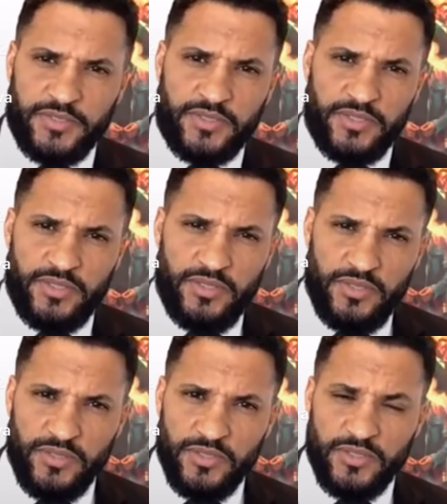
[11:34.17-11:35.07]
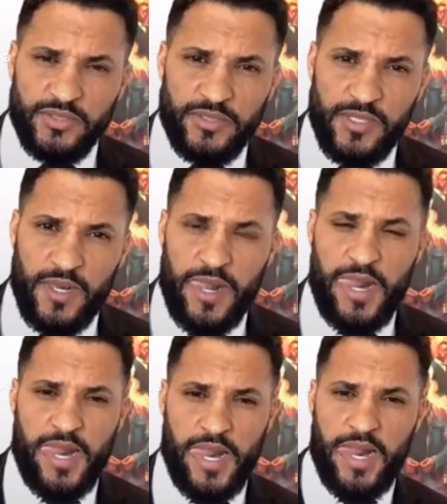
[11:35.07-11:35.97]

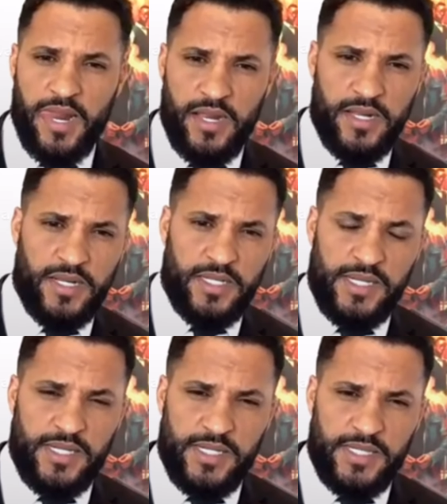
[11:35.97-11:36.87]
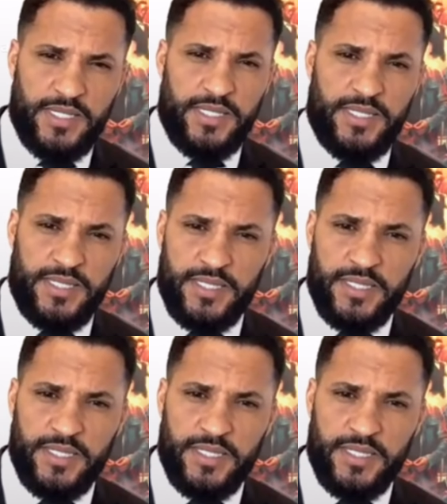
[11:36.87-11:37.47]
(silent)